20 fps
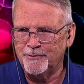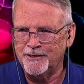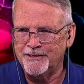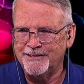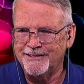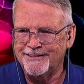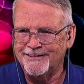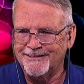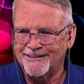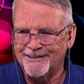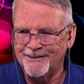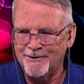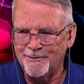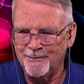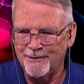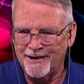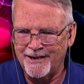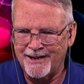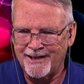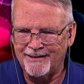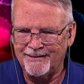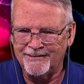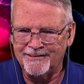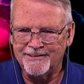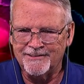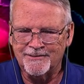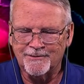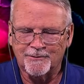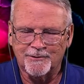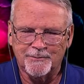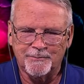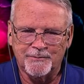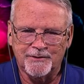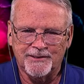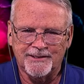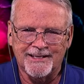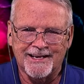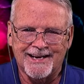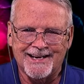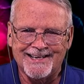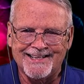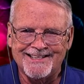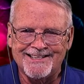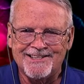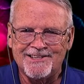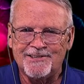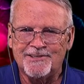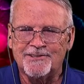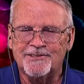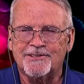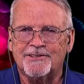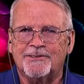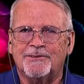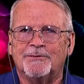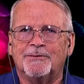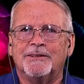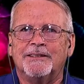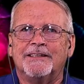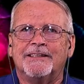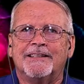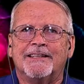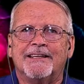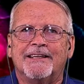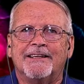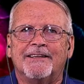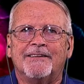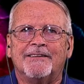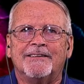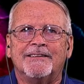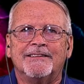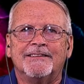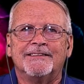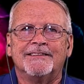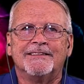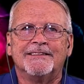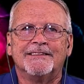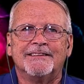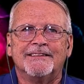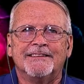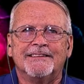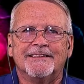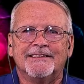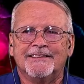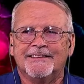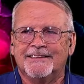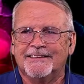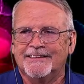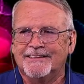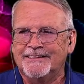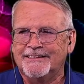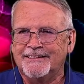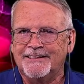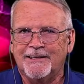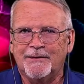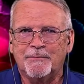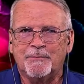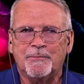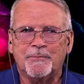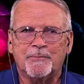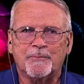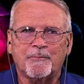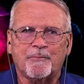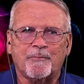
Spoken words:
Way to go, Alan. It's only been 9 years. Holy cow. Yep.